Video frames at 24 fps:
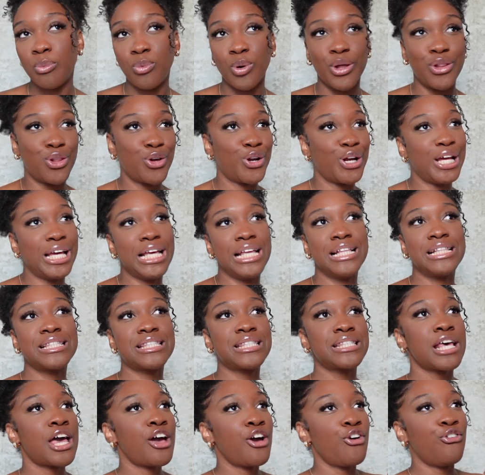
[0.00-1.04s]
whether
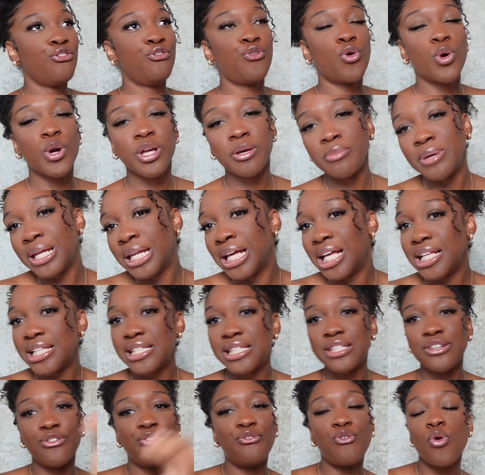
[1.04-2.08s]
it's 40 minutes
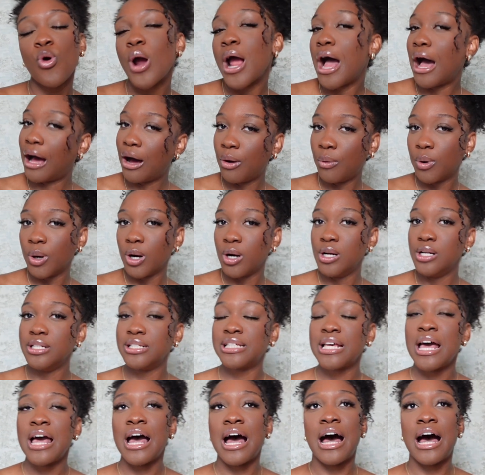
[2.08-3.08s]
to 4 hours,